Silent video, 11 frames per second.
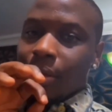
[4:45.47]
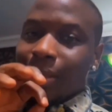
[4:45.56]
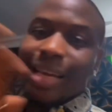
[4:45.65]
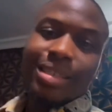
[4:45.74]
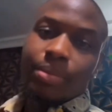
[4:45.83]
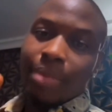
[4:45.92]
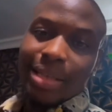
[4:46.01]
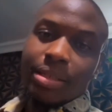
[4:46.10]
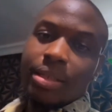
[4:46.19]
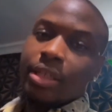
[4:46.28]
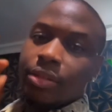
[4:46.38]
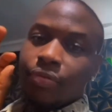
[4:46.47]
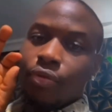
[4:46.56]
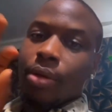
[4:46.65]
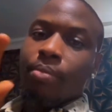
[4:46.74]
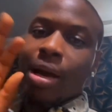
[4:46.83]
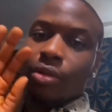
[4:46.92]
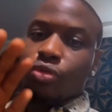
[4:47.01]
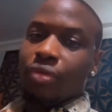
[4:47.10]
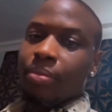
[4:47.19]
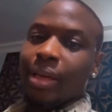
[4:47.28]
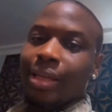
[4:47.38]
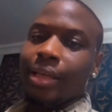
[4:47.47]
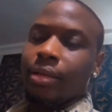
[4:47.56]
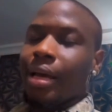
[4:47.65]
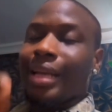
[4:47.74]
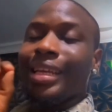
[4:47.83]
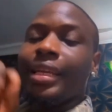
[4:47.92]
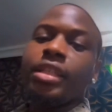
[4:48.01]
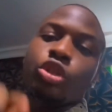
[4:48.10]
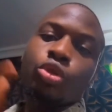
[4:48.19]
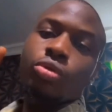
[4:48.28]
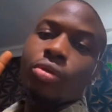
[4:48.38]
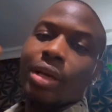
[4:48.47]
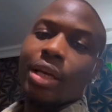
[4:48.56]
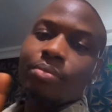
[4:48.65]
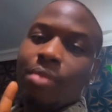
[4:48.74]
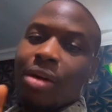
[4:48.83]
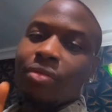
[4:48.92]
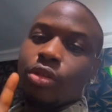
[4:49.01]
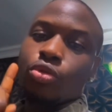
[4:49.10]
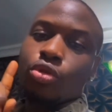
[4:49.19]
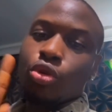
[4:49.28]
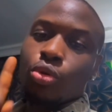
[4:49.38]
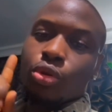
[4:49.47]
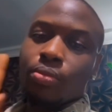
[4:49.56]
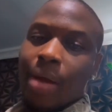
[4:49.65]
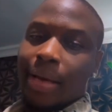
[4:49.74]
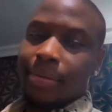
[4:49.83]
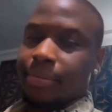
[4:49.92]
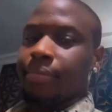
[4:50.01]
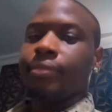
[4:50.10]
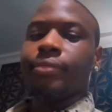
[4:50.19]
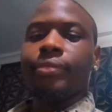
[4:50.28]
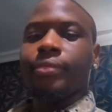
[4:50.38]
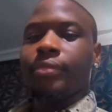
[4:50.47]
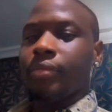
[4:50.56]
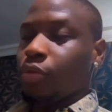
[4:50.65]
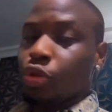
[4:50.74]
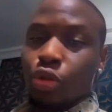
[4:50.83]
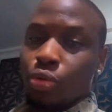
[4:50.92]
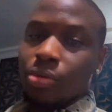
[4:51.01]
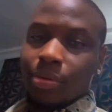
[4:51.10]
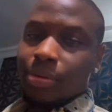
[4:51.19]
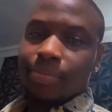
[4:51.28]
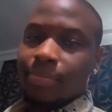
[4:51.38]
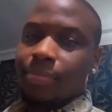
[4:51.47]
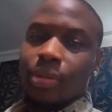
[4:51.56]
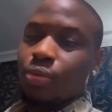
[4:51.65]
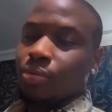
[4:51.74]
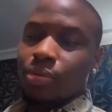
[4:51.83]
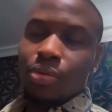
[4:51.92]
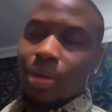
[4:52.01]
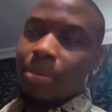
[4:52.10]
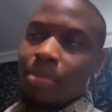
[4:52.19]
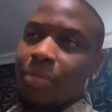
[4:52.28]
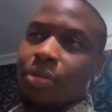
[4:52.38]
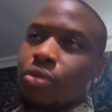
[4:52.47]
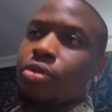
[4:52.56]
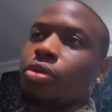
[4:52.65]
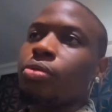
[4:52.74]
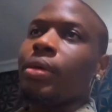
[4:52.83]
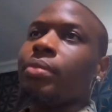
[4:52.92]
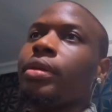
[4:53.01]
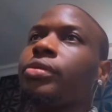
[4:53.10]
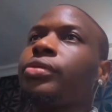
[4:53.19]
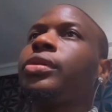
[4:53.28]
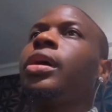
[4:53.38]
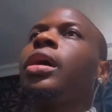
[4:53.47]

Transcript: that's a bad stage for a man to remain in, and a lady should not get married to such man. You shouldn't. Don't get married to such man because